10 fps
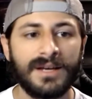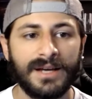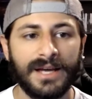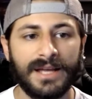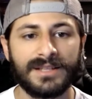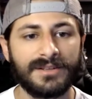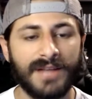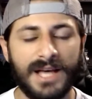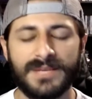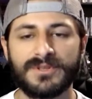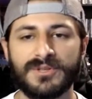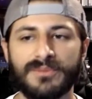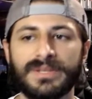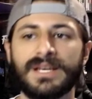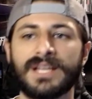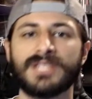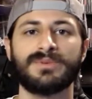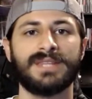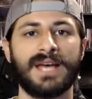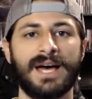in the last episode begins
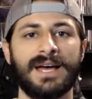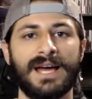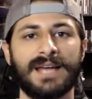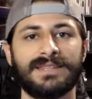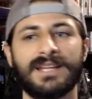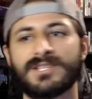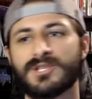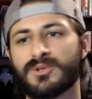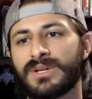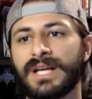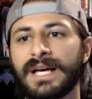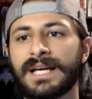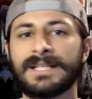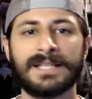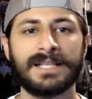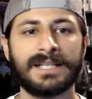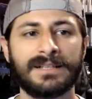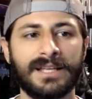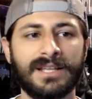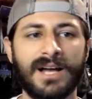with that, and then it's sort of like
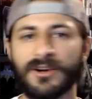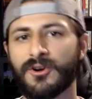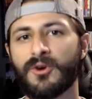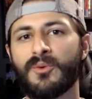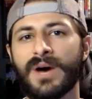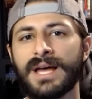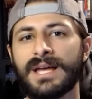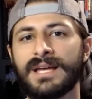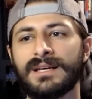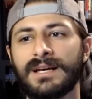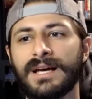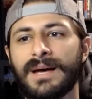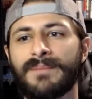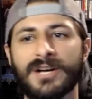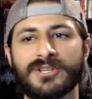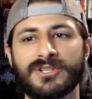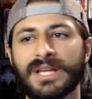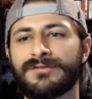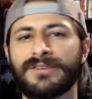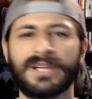they lock her away and Masha
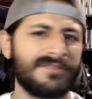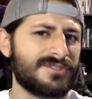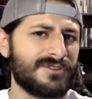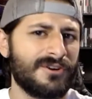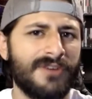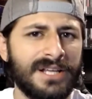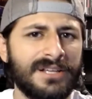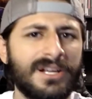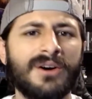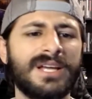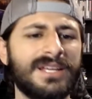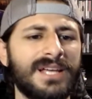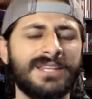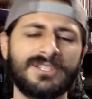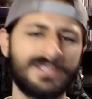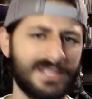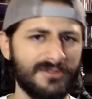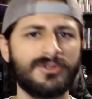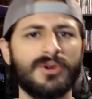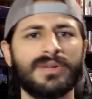like forgives her already. You know,
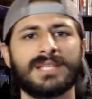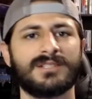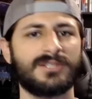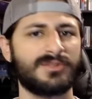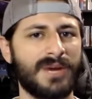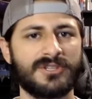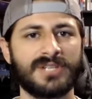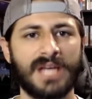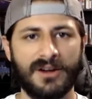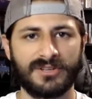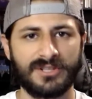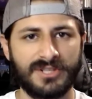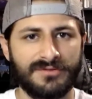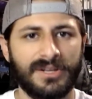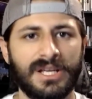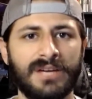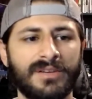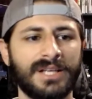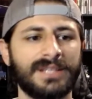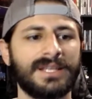you know that's just Masha's character. She's
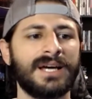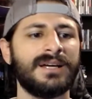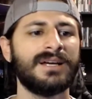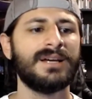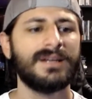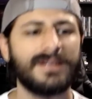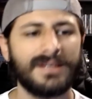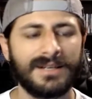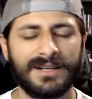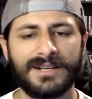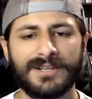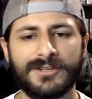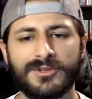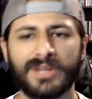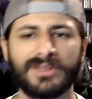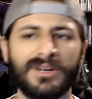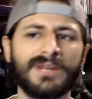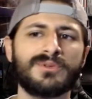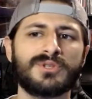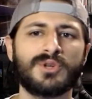forgiving like that. So I thought
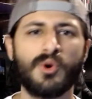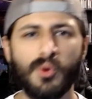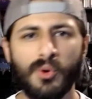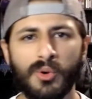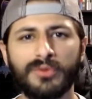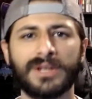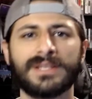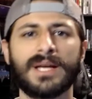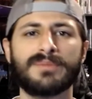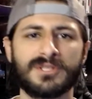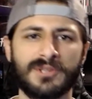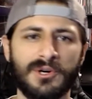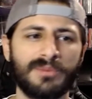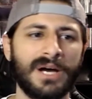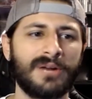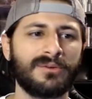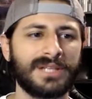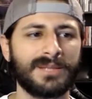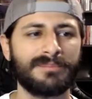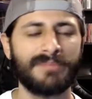it was cool throughout the episode, but I don't
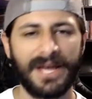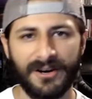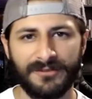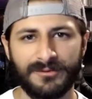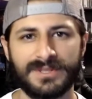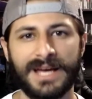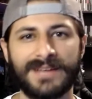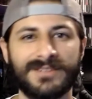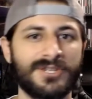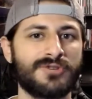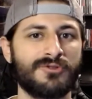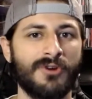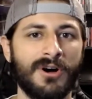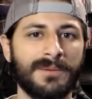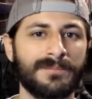think the payoff was that strong.